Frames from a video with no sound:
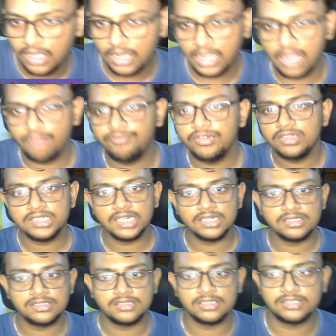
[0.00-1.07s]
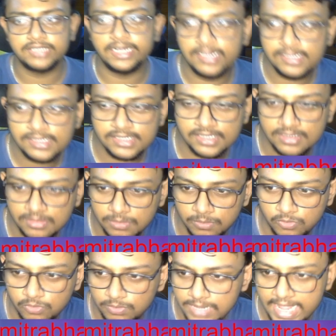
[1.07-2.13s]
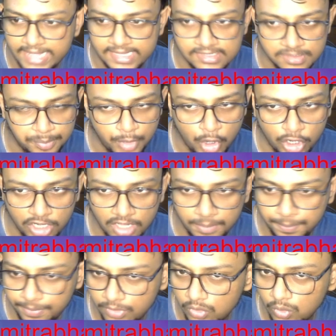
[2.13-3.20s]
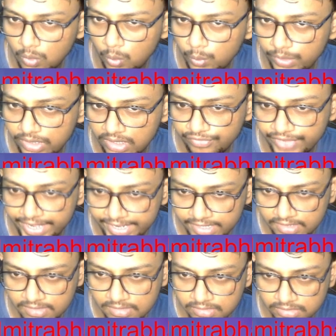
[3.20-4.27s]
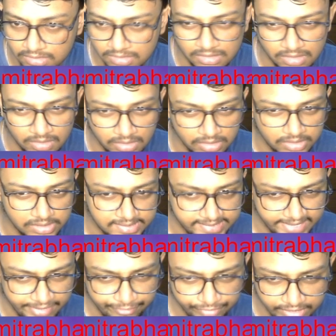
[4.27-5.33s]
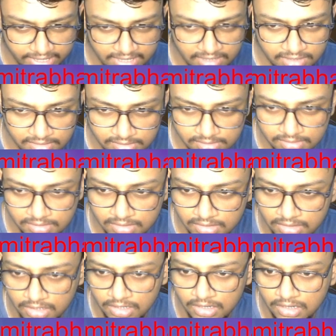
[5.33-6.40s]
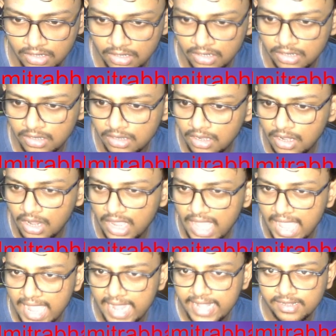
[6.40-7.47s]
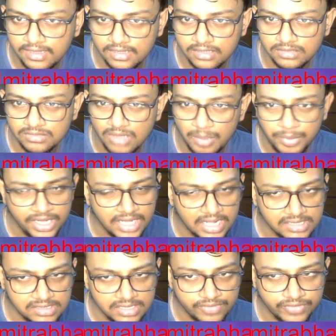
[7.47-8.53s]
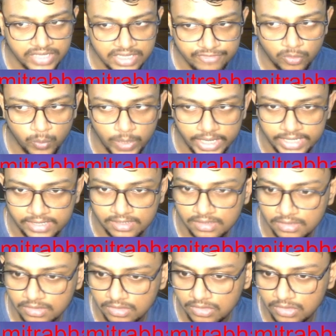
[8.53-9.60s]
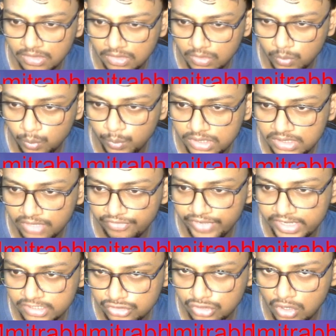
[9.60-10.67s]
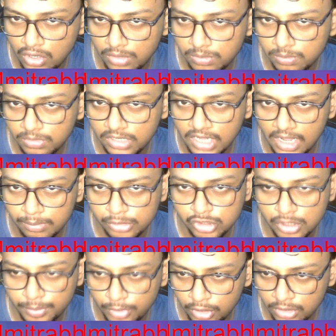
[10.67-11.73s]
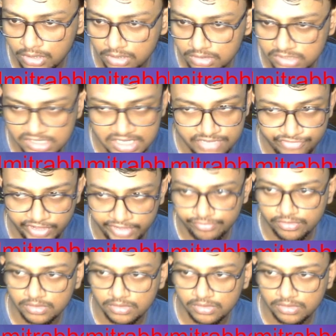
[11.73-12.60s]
After the dust settles, black is a pawn up with a very safe king here and a pretty unsafe king for white with a very strong dark bishop on c5.